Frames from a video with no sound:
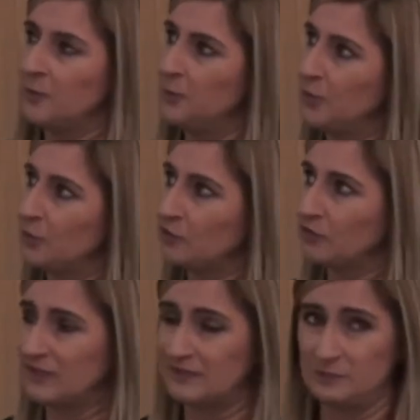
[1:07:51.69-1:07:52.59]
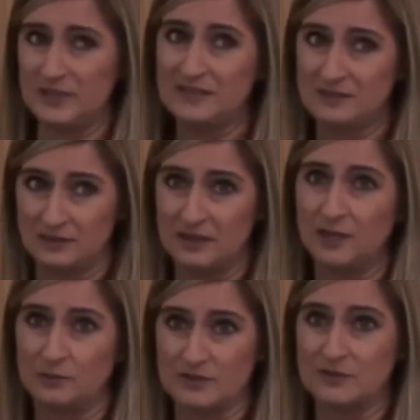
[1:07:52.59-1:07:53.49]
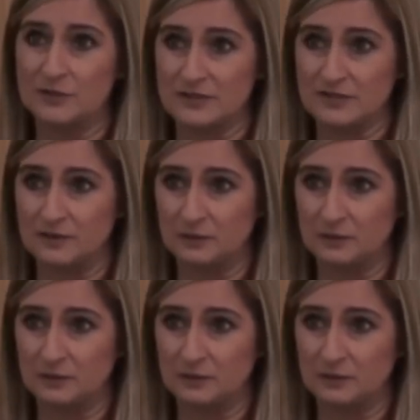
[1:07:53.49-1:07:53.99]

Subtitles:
But it's based on their results.